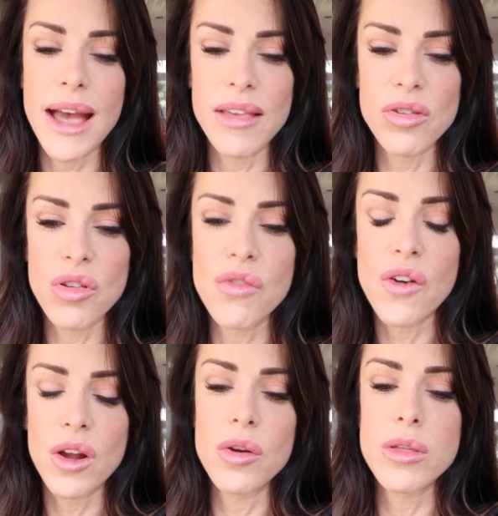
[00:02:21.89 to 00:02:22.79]
and just
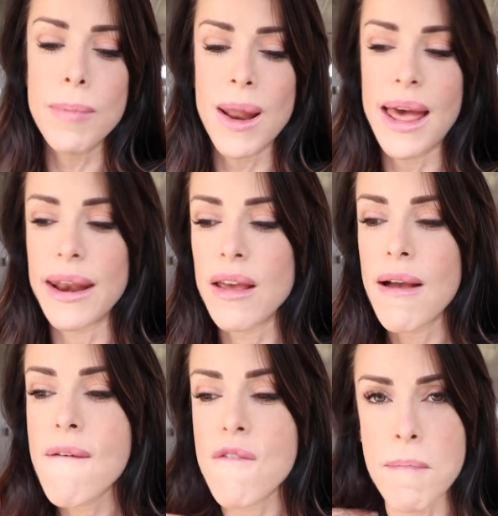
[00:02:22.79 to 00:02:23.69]
follow the plan
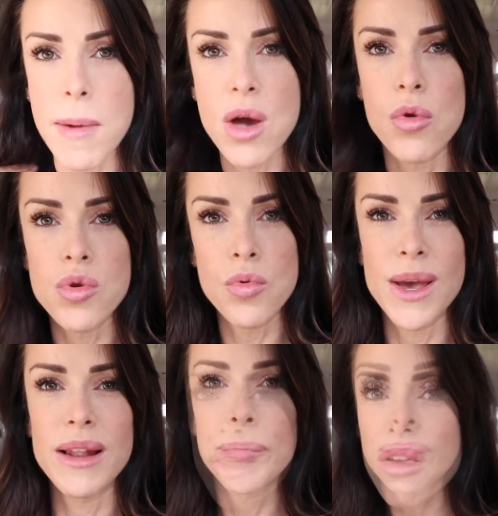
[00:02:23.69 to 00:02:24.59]
from my coach Will.